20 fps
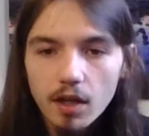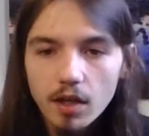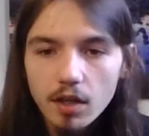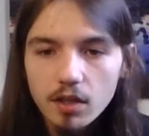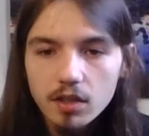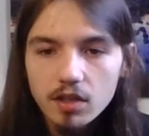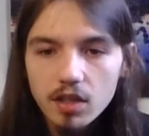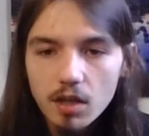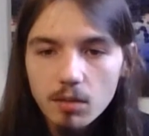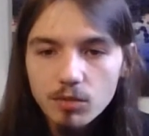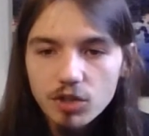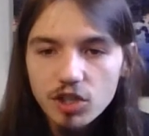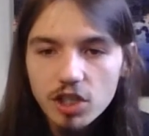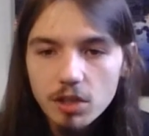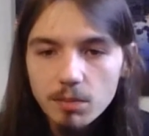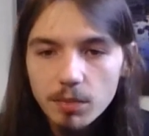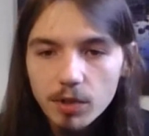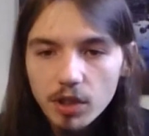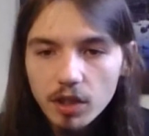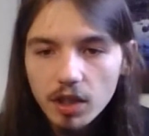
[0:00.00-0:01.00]
Some
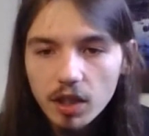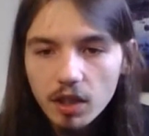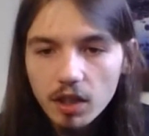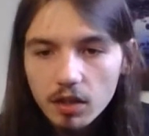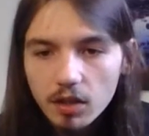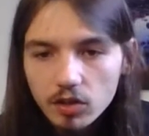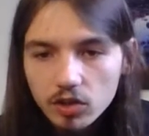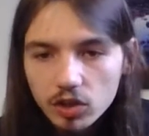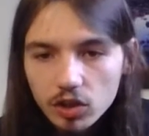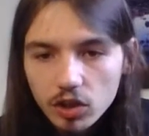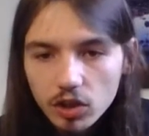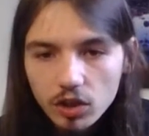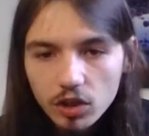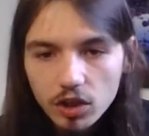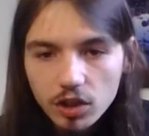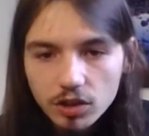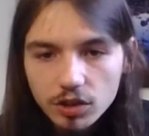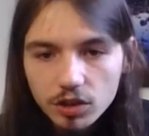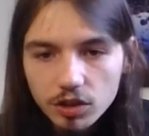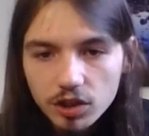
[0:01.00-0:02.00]
cheaper gear is
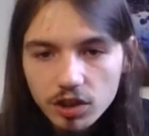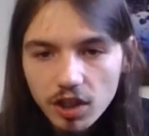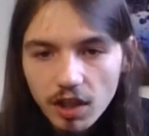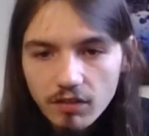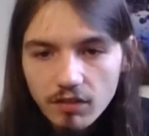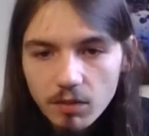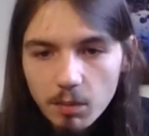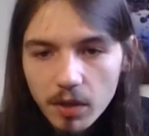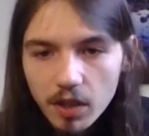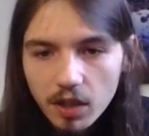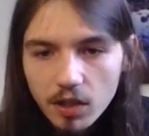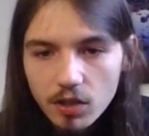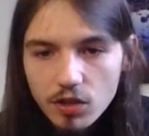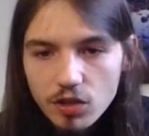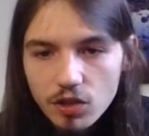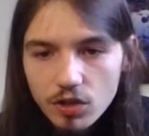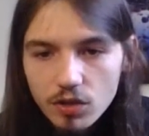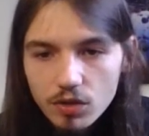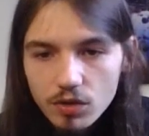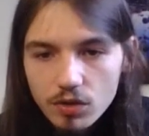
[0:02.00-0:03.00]
good. You just have to pick and
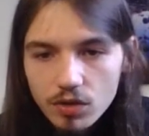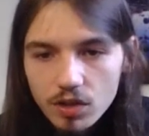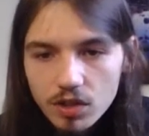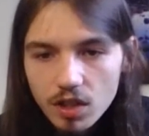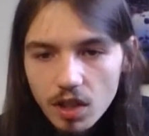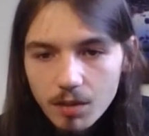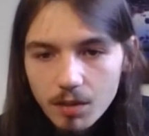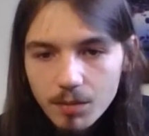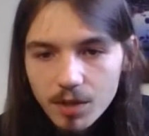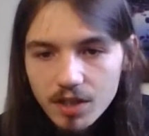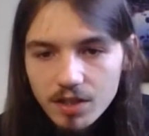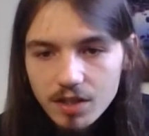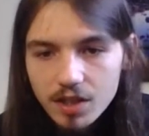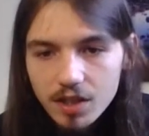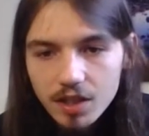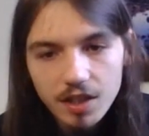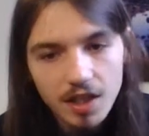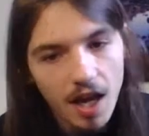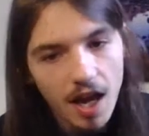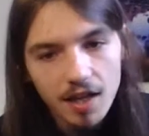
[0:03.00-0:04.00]
choose. Some isn't it?
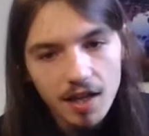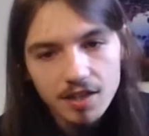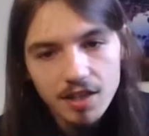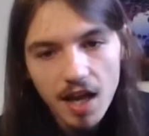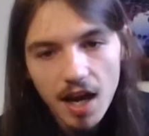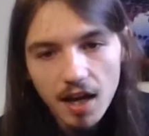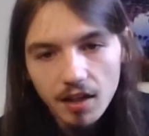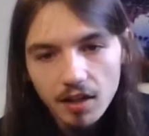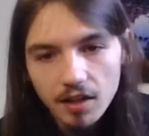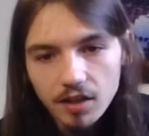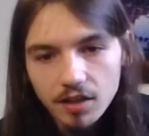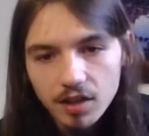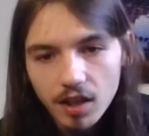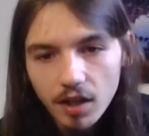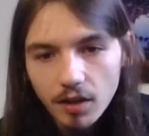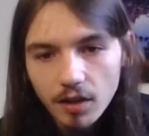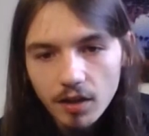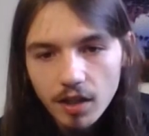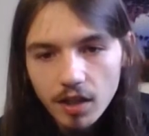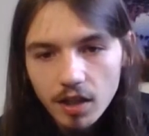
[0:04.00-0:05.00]
Yeah, exactly.
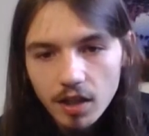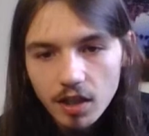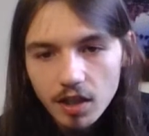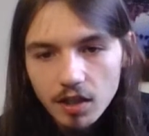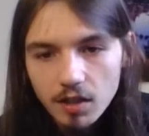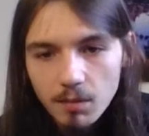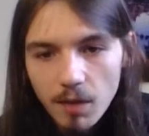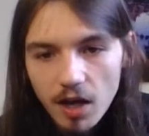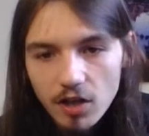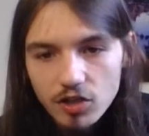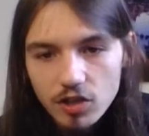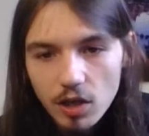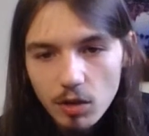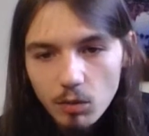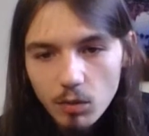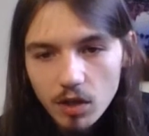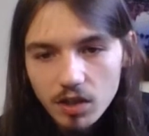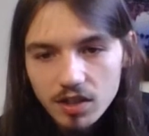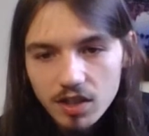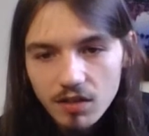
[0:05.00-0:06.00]
So, Mastro
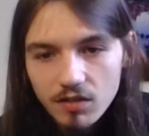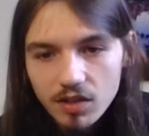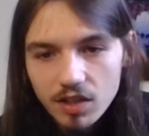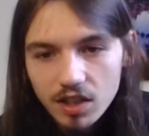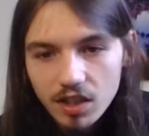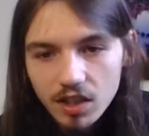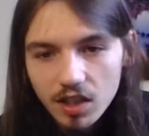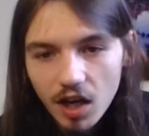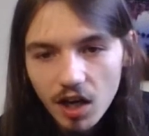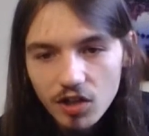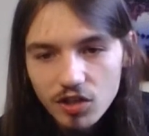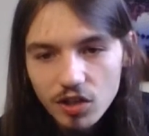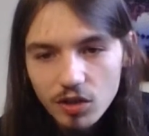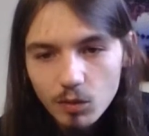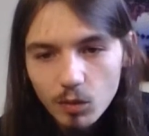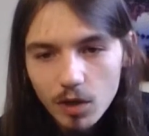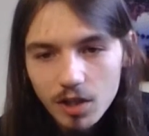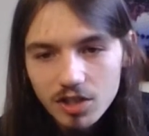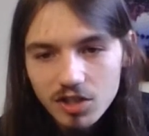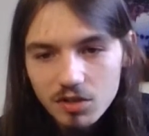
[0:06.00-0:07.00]
117,
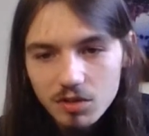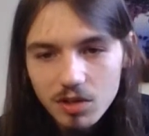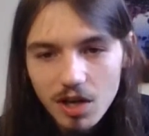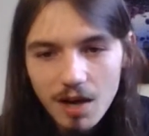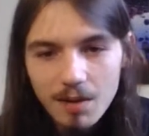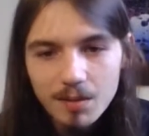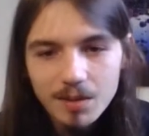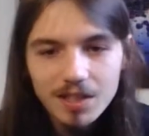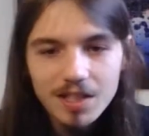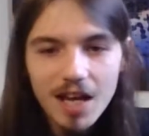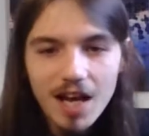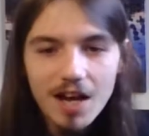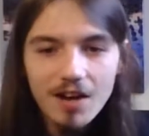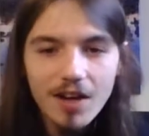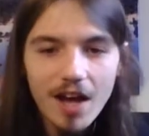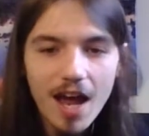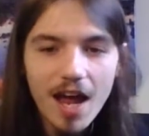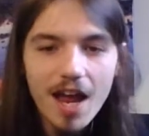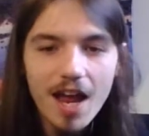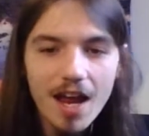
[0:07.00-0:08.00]
101 subscribers now.
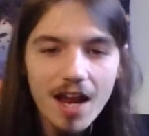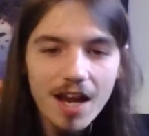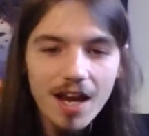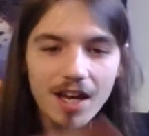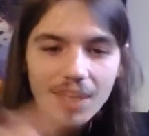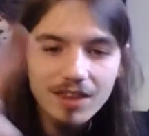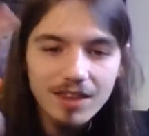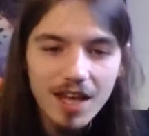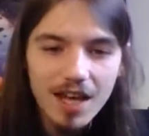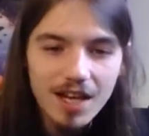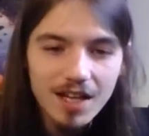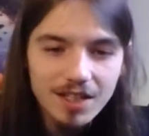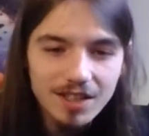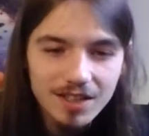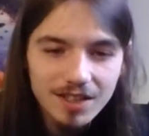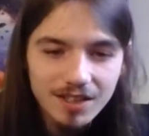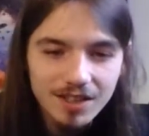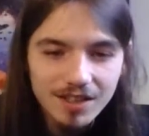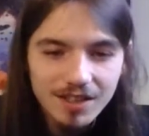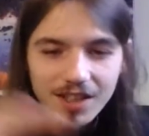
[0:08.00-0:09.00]
Hey,
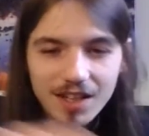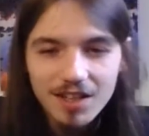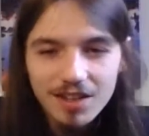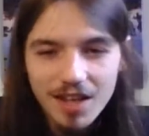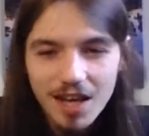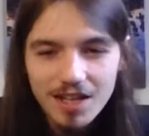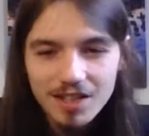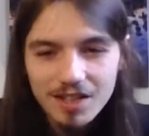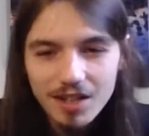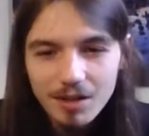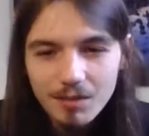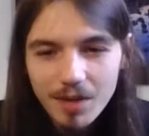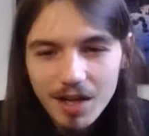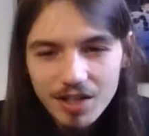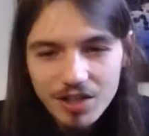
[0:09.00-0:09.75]
thanks. Thanks so much.